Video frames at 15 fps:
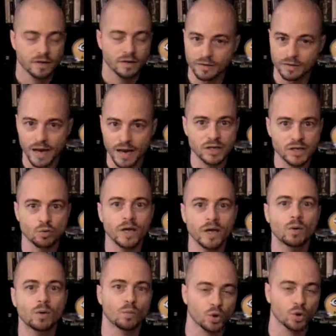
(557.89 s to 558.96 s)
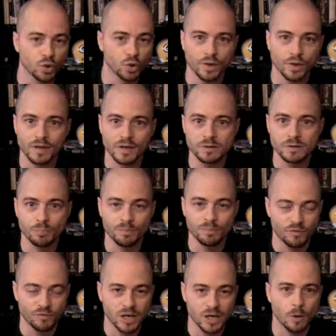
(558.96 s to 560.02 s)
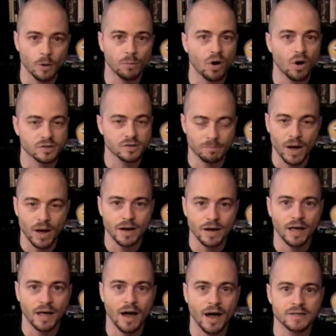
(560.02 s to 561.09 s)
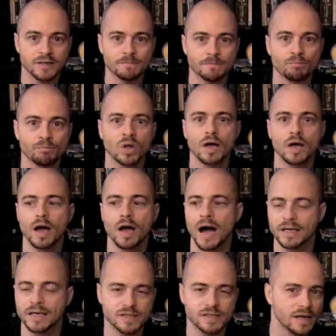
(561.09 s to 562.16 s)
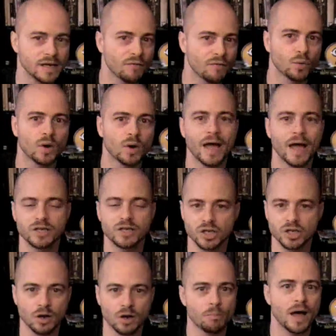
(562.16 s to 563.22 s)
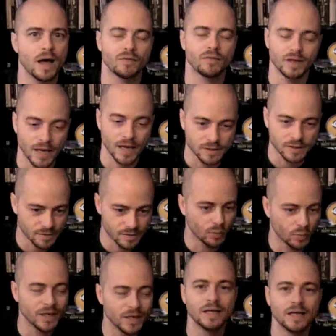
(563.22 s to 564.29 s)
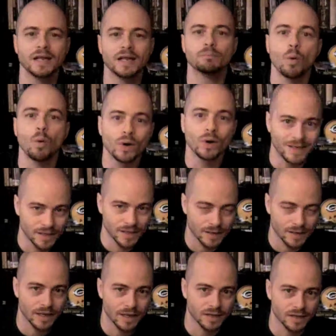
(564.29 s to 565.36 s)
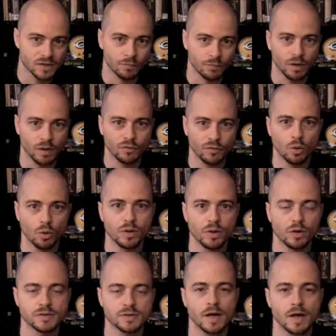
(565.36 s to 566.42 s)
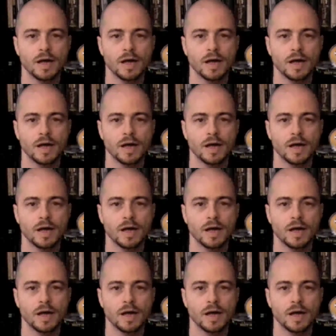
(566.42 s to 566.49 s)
Next week when we're doing these video blogs and podcasts, I see everyone hedging their bet that, yes, we did it, but we did it against the Buffalo Bills.